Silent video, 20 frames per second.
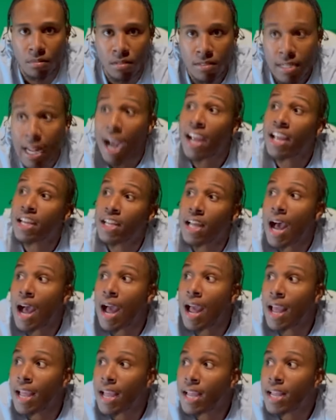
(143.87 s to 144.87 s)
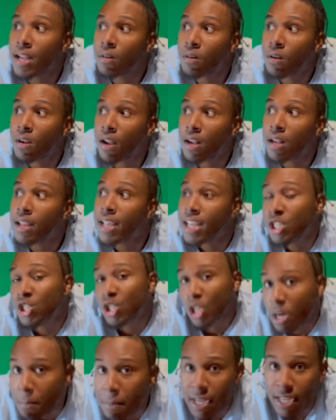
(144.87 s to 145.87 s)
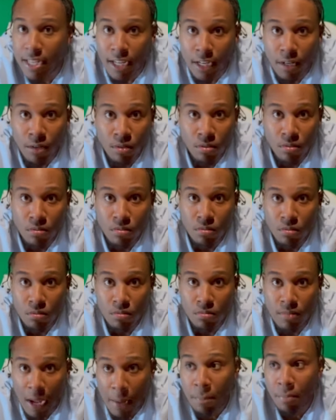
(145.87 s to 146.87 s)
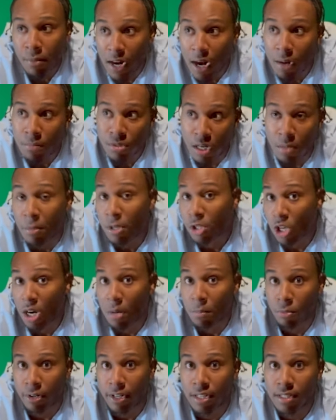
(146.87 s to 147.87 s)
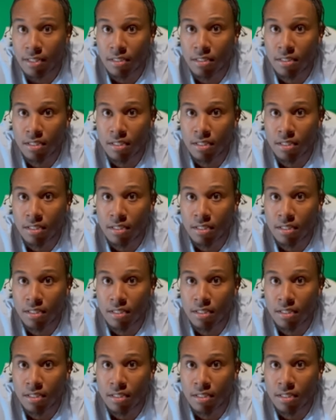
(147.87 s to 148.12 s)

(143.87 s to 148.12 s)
Now, he should be in there, that player I'm talking about, John Morant,